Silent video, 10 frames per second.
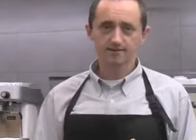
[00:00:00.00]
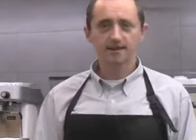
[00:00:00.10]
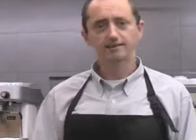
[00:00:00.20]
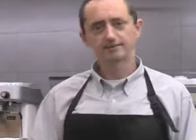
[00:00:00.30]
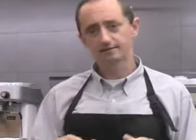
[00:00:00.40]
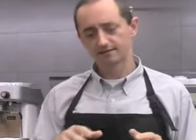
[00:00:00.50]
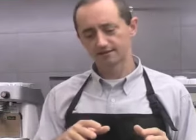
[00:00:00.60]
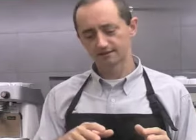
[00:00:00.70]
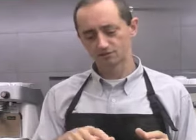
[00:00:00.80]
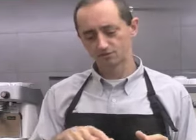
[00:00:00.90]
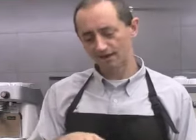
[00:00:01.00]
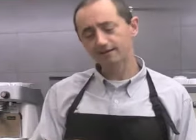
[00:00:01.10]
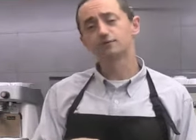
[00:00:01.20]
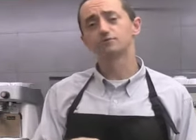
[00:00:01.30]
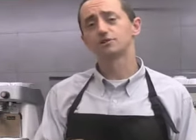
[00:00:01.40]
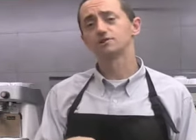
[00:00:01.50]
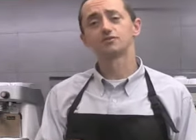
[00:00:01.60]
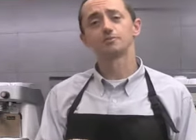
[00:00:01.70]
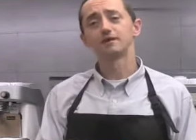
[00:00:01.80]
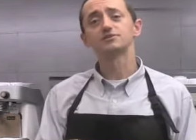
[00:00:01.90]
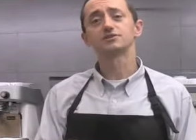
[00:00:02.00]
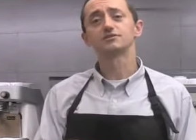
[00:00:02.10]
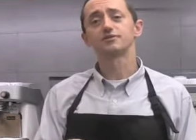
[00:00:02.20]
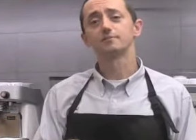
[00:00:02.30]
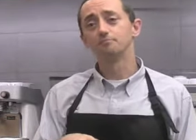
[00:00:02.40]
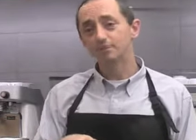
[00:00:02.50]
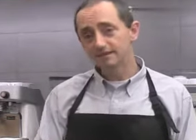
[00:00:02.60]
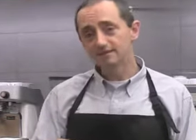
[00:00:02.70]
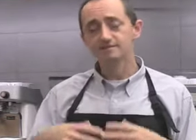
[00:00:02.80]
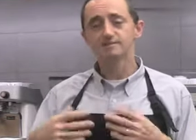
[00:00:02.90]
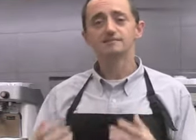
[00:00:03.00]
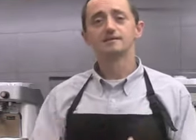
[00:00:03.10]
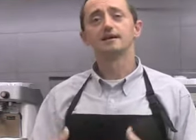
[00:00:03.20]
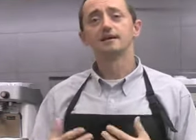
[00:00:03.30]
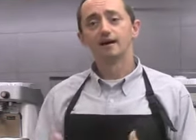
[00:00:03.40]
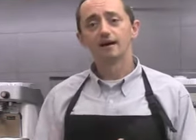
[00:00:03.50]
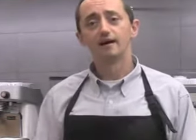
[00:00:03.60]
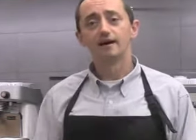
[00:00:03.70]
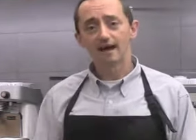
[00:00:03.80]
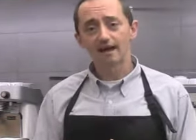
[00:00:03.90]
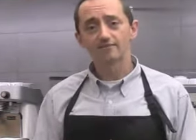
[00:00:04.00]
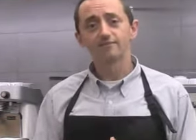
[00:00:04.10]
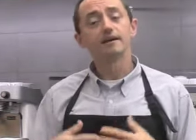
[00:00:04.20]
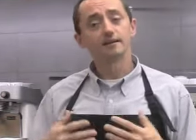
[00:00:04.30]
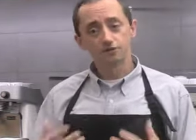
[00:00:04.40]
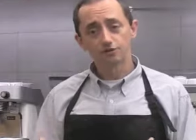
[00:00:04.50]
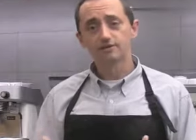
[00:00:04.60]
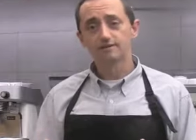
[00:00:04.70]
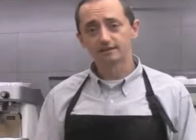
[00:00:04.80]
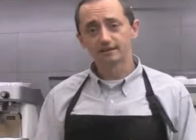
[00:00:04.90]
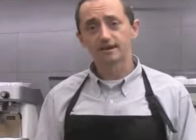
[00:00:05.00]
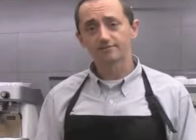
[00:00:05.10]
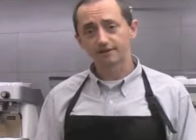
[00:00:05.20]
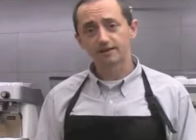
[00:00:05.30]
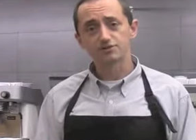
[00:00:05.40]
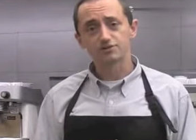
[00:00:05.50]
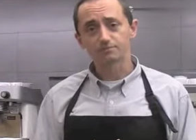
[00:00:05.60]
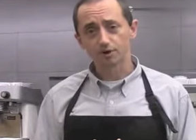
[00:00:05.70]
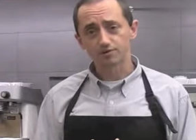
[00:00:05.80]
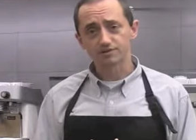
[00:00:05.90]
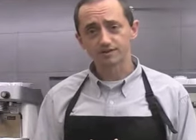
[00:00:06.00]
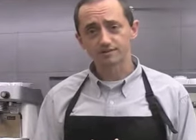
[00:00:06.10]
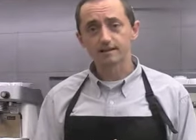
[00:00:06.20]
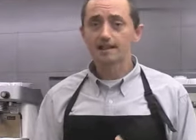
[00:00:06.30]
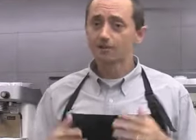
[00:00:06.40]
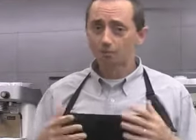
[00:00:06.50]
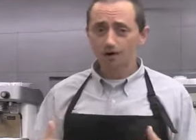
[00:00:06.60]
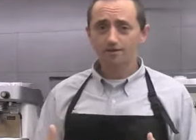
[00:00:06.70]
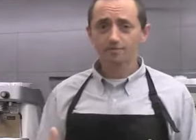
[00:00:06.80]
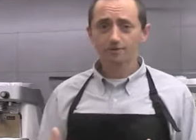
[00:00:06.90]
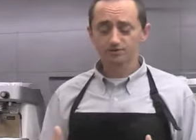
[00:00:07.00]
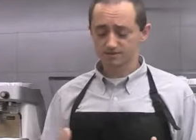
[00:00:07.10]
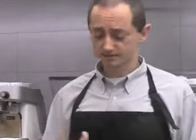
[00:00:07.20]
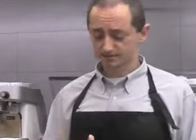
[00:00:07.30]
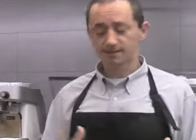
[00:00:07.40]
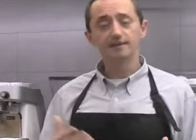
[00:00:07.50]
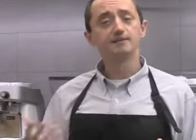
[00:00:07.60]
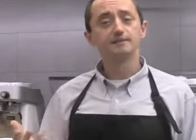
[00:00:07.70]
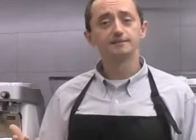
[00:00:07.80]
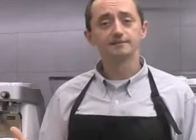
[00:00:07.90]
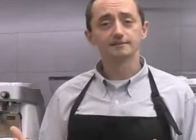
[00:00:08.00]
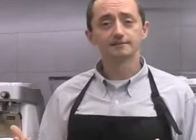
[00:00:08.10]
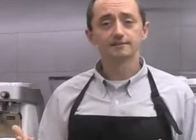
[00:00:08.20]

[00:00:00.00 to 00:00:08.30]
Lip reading: that the radical transformation of the beans have during the decaffeination process. One of the most salient